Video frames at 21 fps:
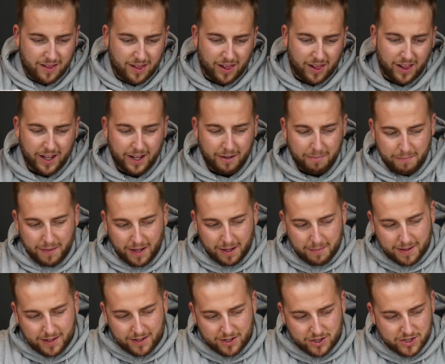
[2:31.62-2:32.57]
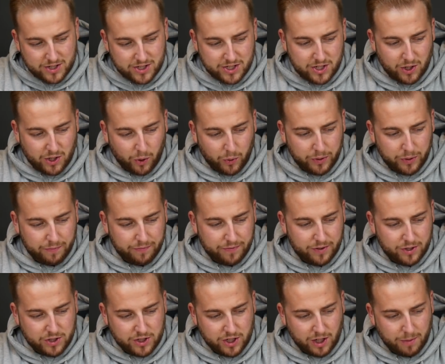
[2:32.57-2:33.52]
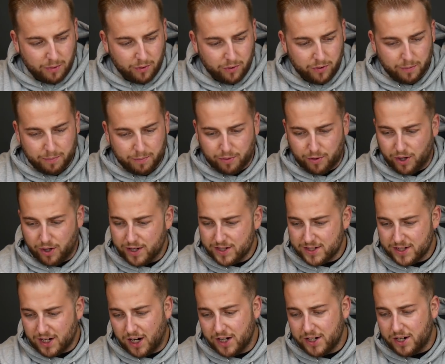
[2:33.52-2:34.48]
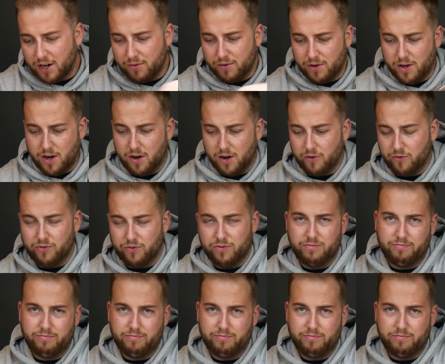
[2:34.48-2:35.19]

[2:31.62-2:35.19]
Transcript: like maybe just sold them for double the price. I don't know.